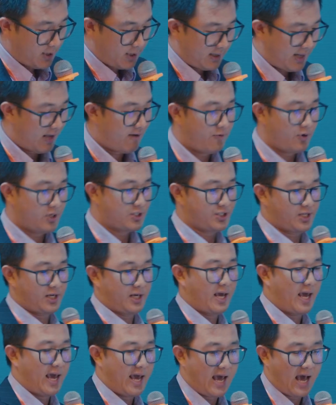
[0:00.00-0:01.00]

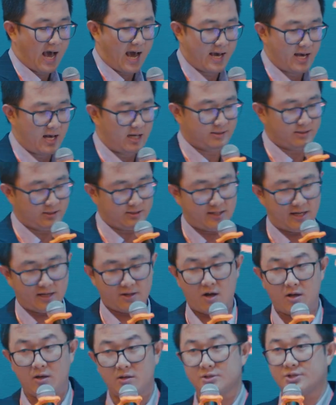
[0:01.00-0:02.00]
leveraging AI as a
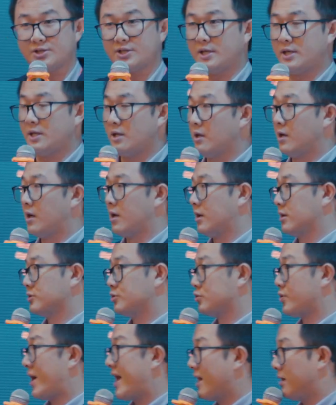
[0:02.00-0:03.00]
technology
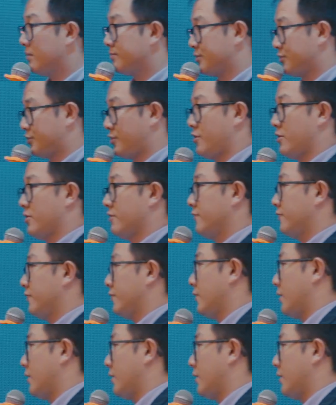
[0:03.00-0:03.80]
to help serve